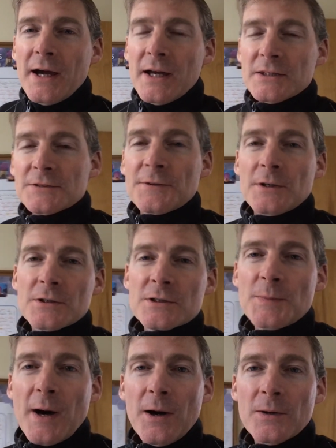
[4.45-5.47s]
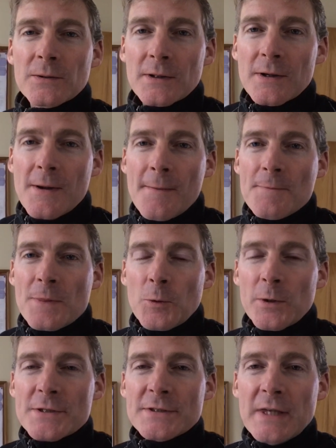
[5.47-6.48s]
and this video is about
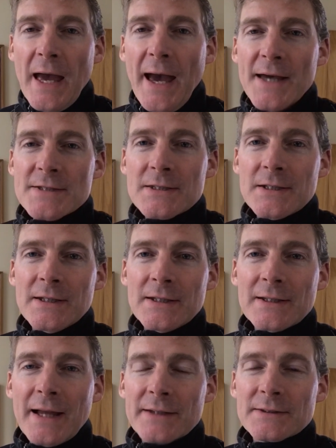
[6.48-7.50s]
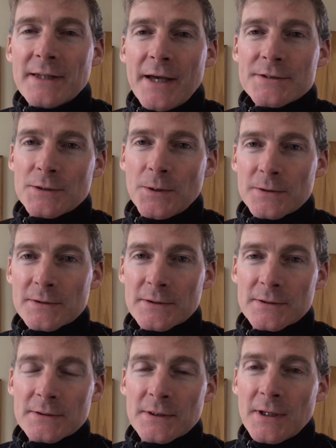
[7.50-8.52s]
what is the acid in lactic
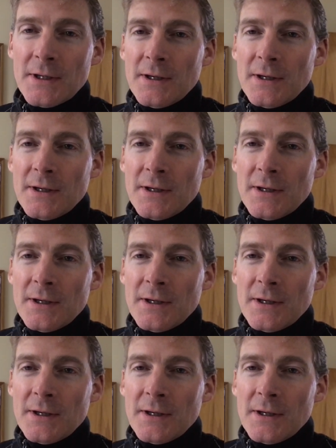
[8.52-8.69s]
acidosis.